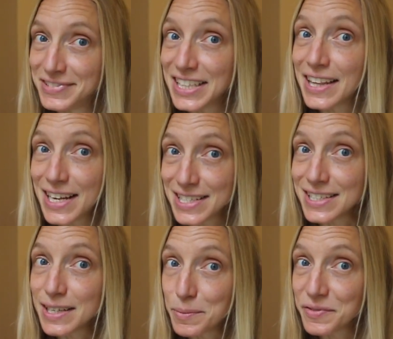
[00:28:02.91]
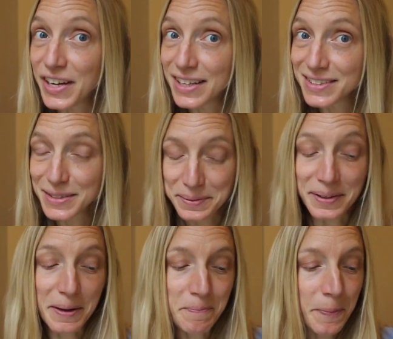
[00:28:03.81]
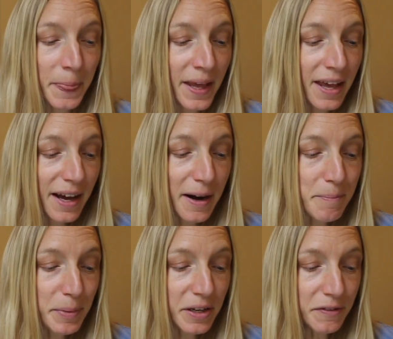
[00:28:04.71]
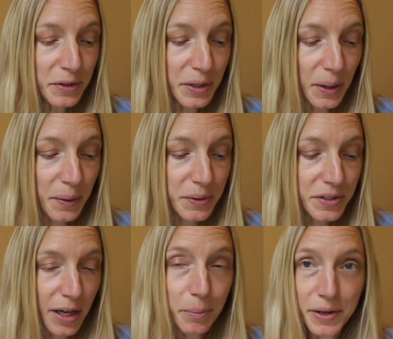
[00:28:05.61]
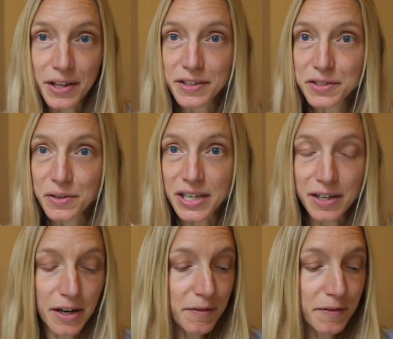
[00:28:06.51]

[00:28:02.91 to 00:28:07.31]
Say that 10 times fast, right? Um, but if you go, to, I'll put it on the screen here.